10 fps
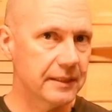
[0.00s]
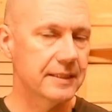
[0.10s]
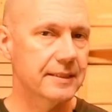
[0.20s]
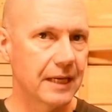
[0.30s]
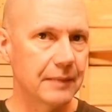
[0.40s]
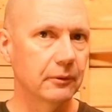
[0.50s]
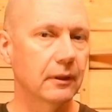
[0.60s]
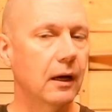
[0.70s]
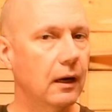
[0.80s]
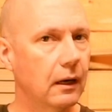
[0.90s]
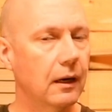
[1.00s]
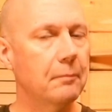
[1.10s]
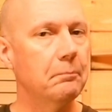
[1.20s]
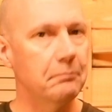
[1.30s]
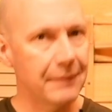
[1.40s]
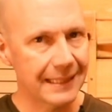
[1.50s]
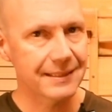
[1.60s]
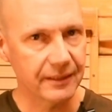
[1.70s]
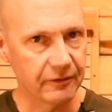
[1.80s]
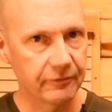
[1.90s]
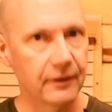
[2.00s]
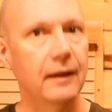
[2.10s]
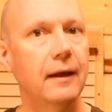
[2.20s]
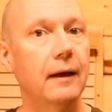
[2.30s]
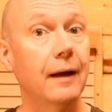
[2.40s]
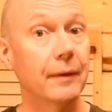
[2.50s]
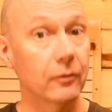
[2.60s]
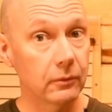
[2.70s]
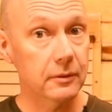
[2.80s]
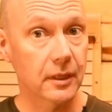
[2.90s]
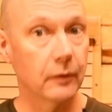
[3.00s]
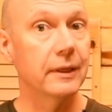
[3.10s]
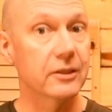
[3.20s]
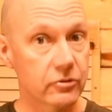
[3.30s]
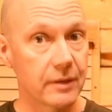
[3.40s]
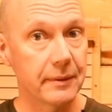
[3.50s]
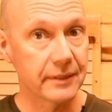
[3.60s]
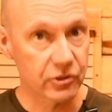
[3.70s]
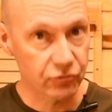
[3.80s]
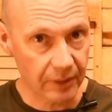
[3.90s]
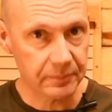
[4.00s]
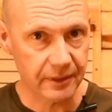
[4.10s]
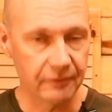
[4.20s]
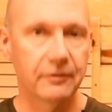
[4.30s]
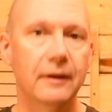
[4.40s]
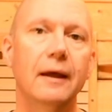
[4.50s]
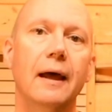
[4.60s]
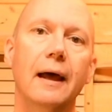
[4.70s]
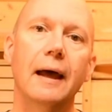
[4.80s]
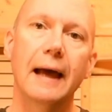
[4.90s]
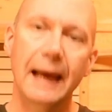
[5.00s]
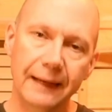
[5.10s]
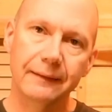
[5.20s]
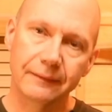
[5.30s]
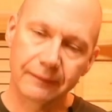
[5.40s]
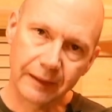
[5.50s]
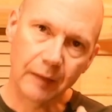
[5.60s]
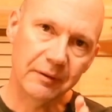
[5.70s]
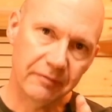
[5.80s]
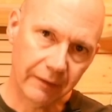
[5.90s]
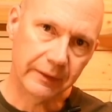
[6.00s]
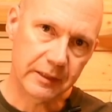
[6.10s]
in this table are massive and they're also extremely disruptive and they'll be very